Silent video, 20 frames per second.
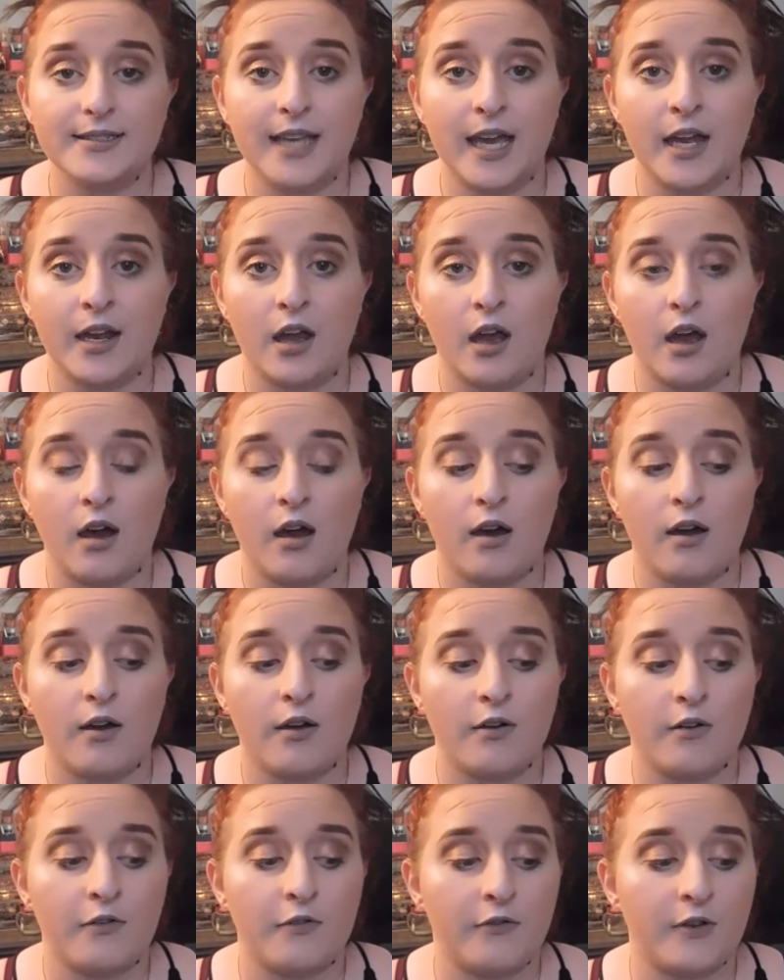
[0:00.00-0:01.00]
set
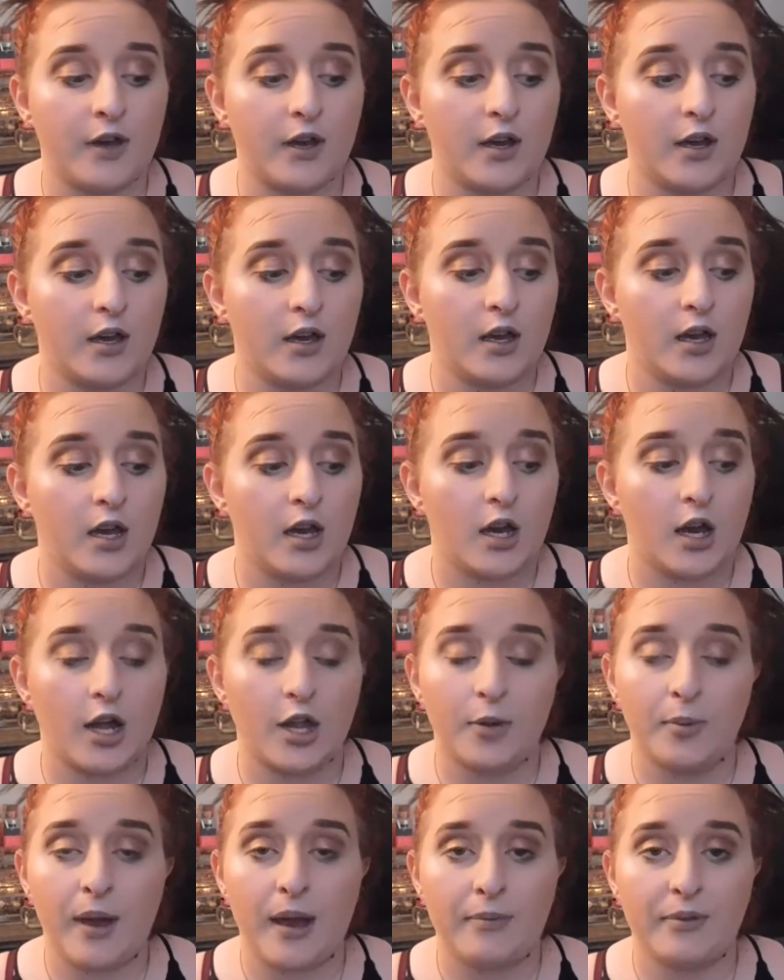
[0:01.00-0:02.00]
of
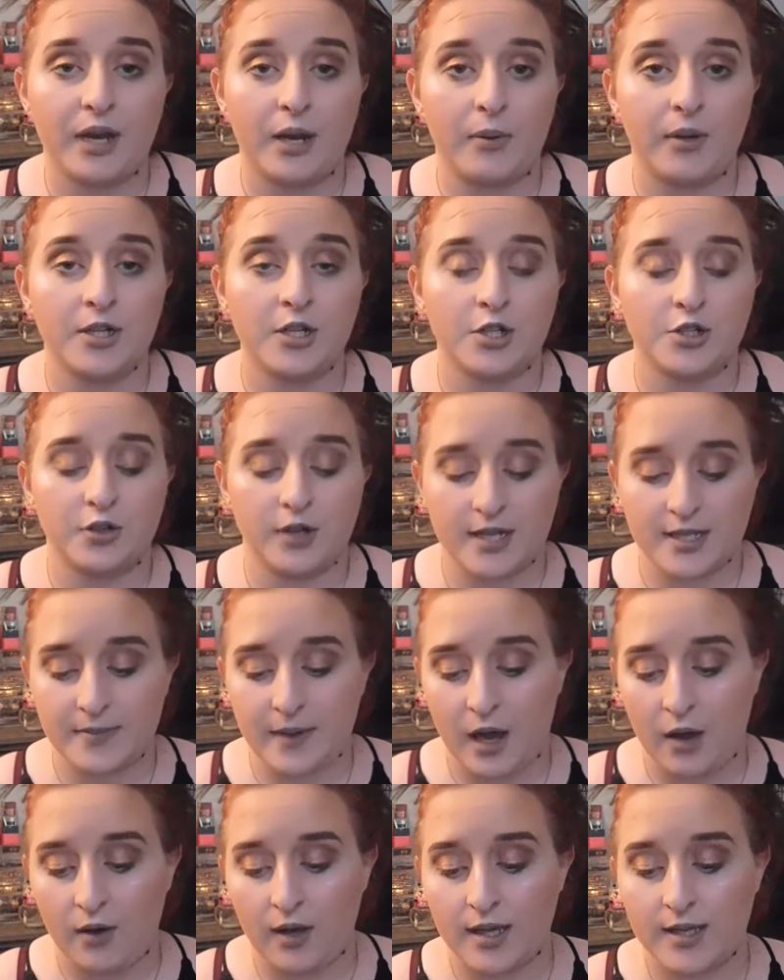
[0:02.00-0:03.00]
ColourPop that I want to talk to you guys
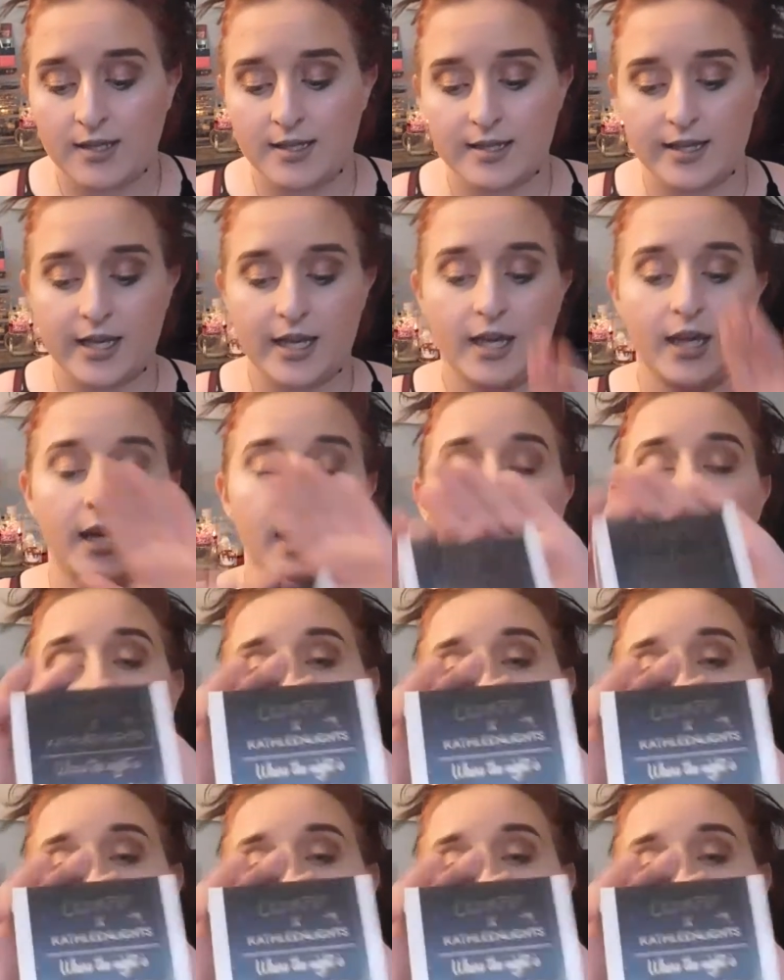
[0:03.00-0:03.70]
about is the